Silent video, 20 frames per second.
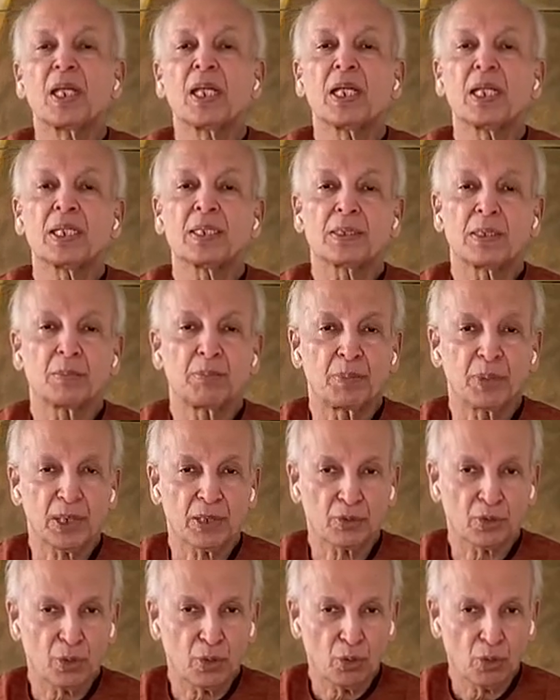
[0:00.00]
is a
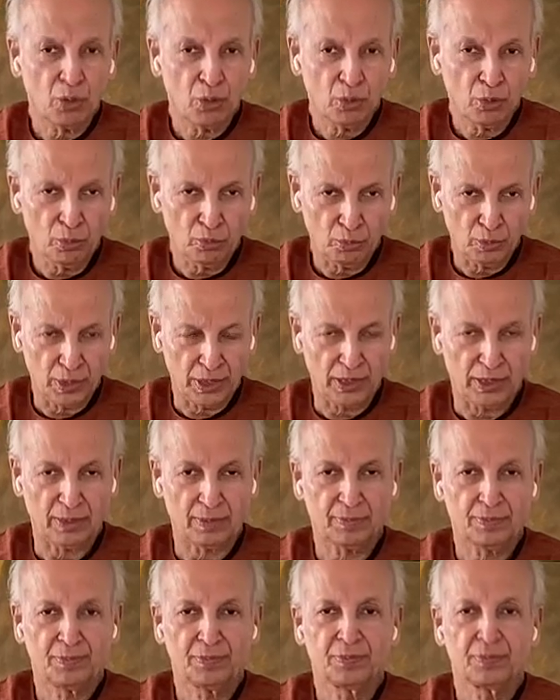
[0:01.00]
breath holding.
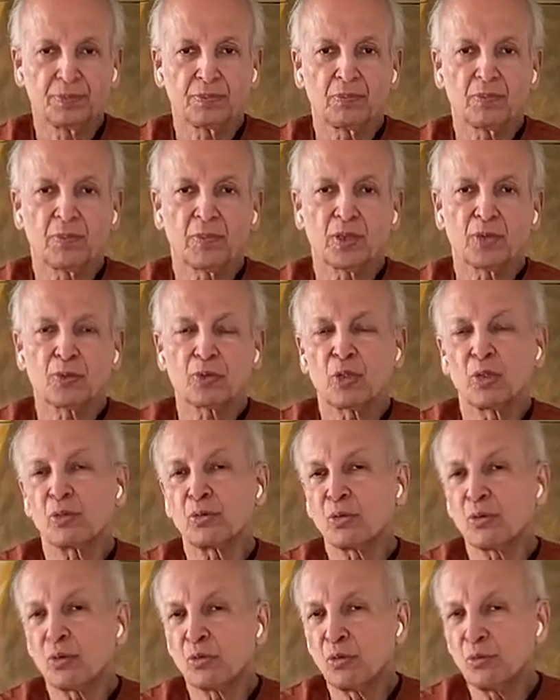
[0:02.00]
It's called
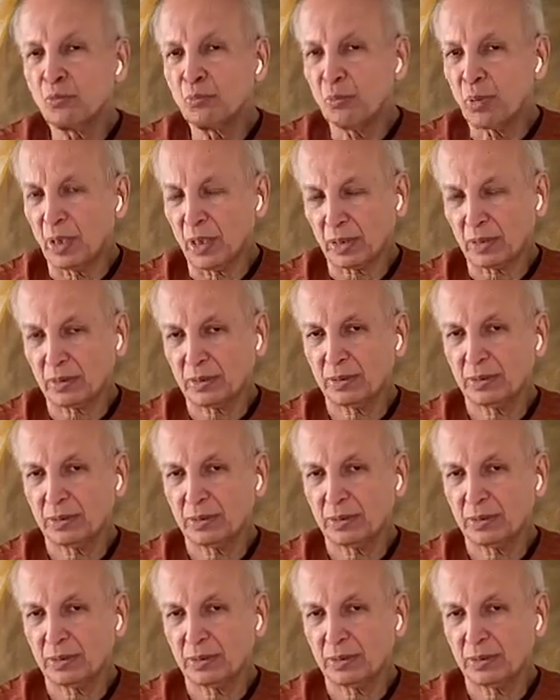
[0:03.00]
kumbhak.